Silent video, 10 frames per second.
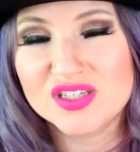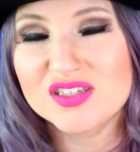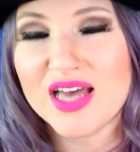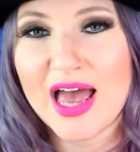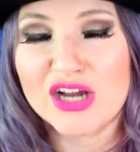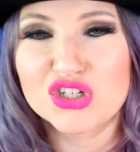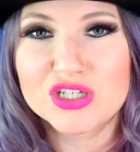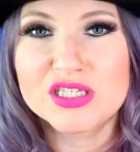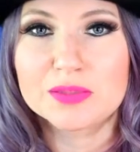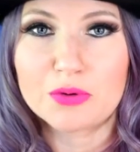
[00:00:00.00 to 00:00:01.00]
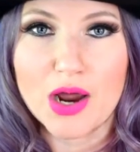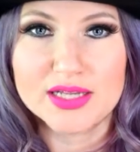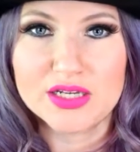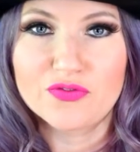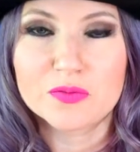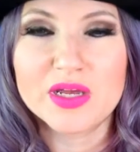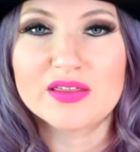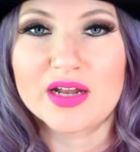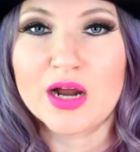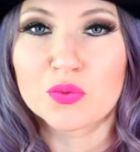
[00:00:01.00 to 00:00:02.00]
This is actually surprising for
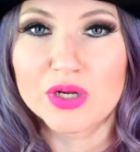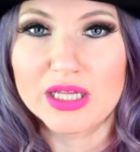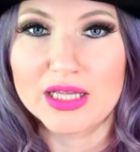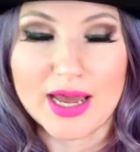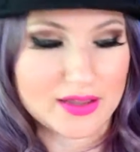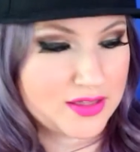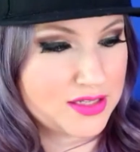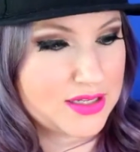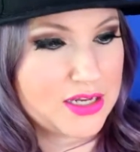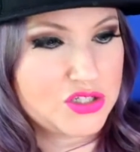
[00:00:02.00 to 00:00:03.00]
me that I really like this.